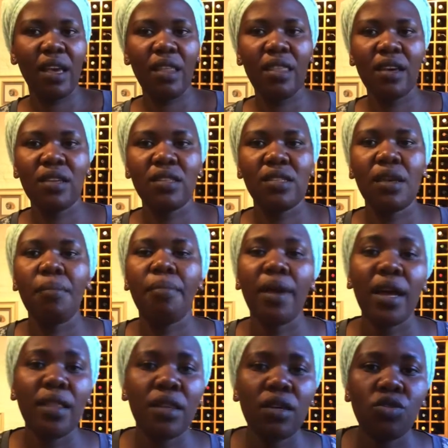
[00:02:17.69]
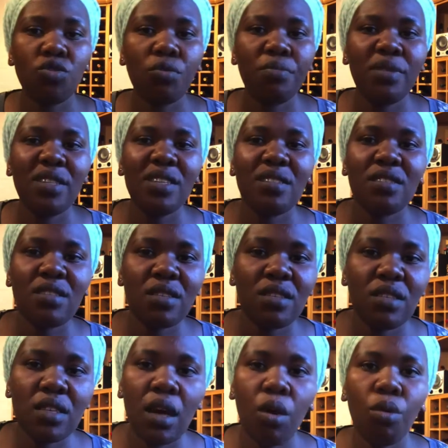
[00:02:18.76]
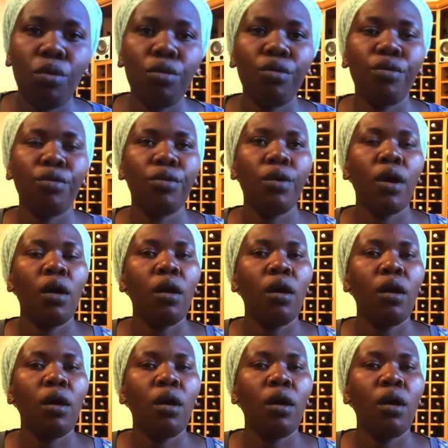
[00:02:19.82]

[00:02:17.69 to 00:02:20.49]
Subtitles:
either it's a brother to beat a sister, or